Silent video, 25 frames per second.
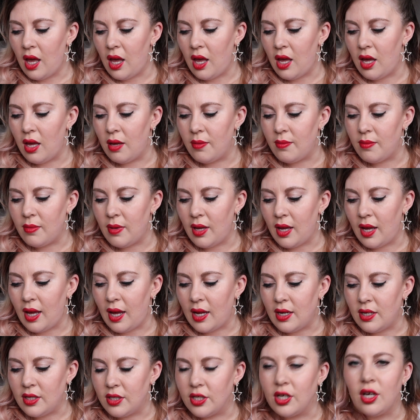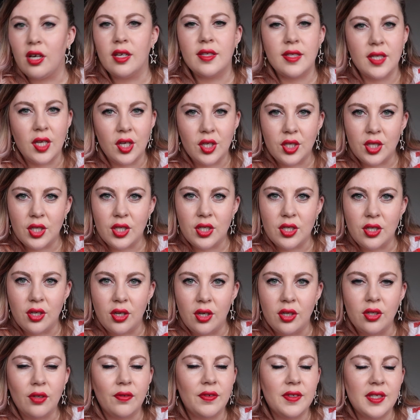And Darcy
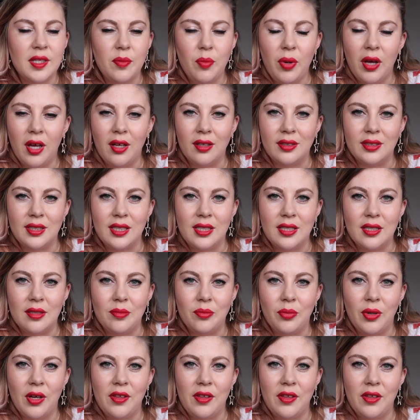understood, obviously Pearl didn't,